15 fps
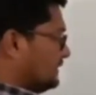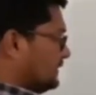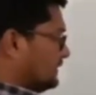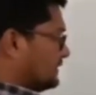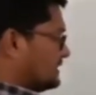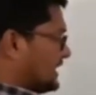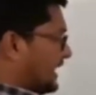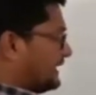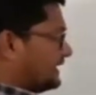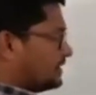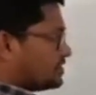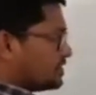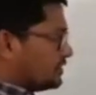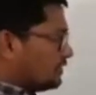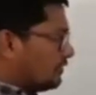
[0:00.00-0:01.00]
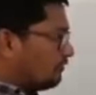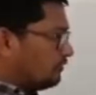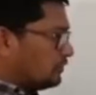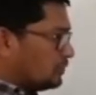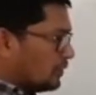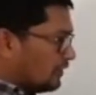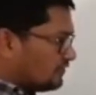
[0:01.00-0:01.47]
direction of
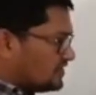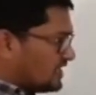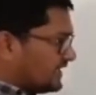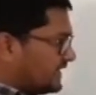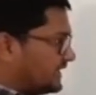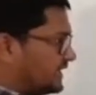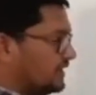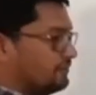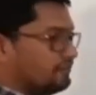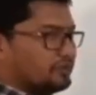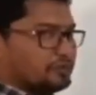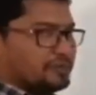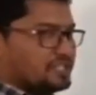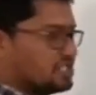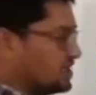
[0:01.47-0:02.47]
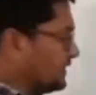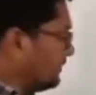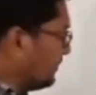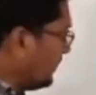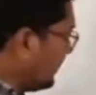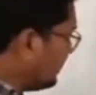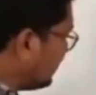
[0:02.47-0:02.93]
flow of genetic information.
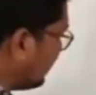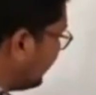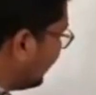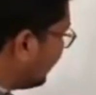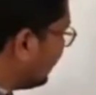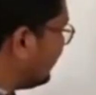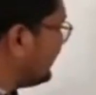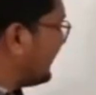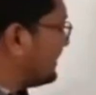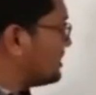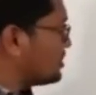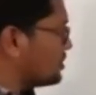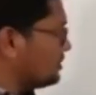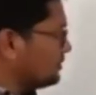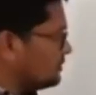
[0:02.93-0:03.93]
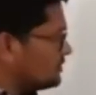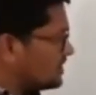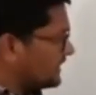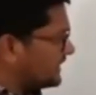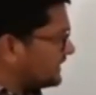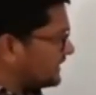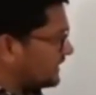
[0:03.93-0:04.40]
It clearly tells you
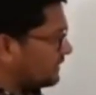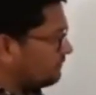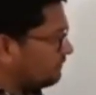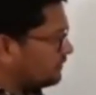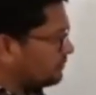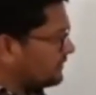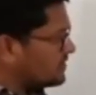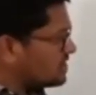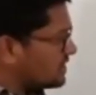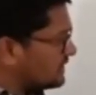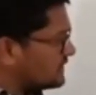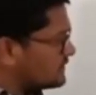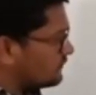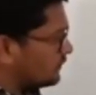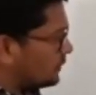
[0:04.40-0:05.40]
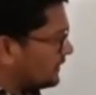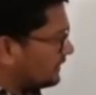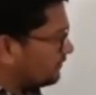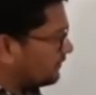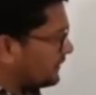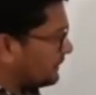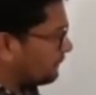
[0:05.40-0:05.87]
genetic information is
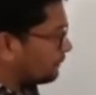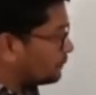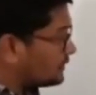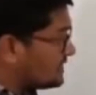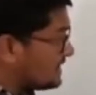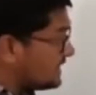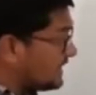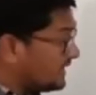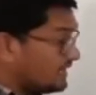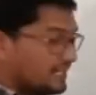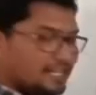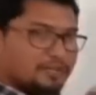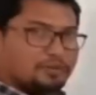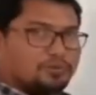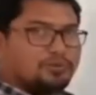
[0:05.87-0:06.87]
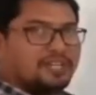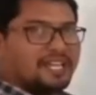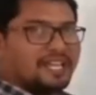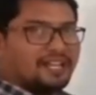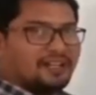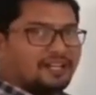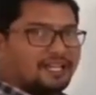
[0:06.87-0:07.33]
flowing from DNA to
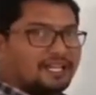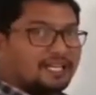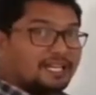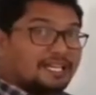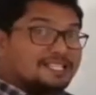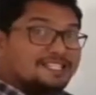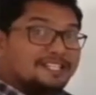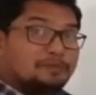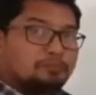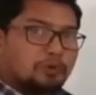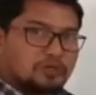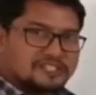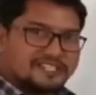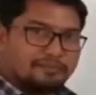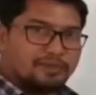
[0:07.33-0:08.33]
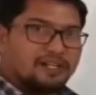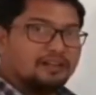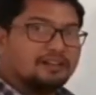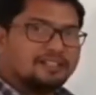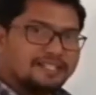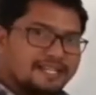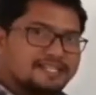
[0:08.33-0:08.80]
DNA. Is it
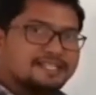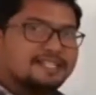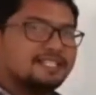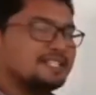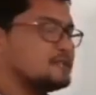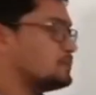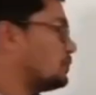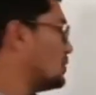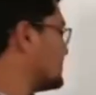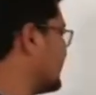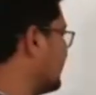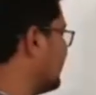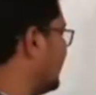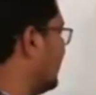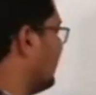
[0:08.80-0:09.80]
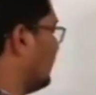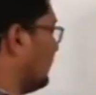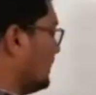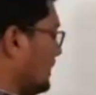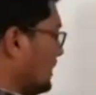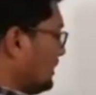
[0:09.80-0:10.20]
possible? Yes, it is possible.